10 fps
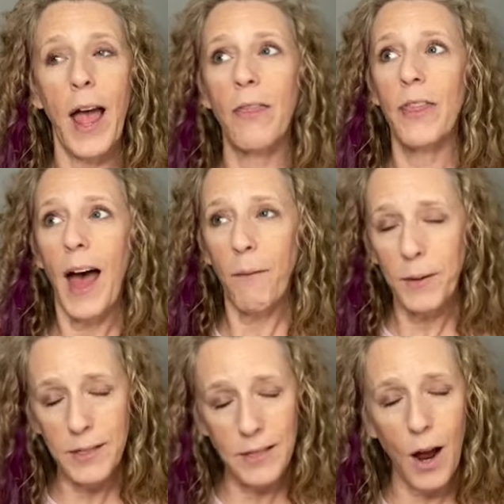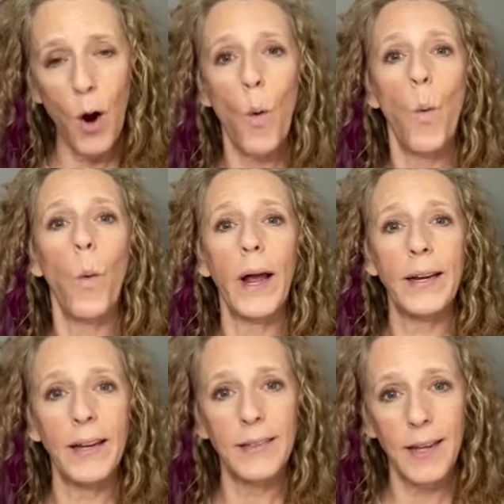and that was quite
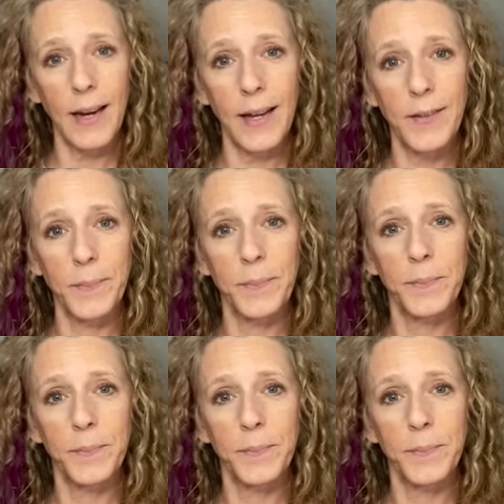exciting.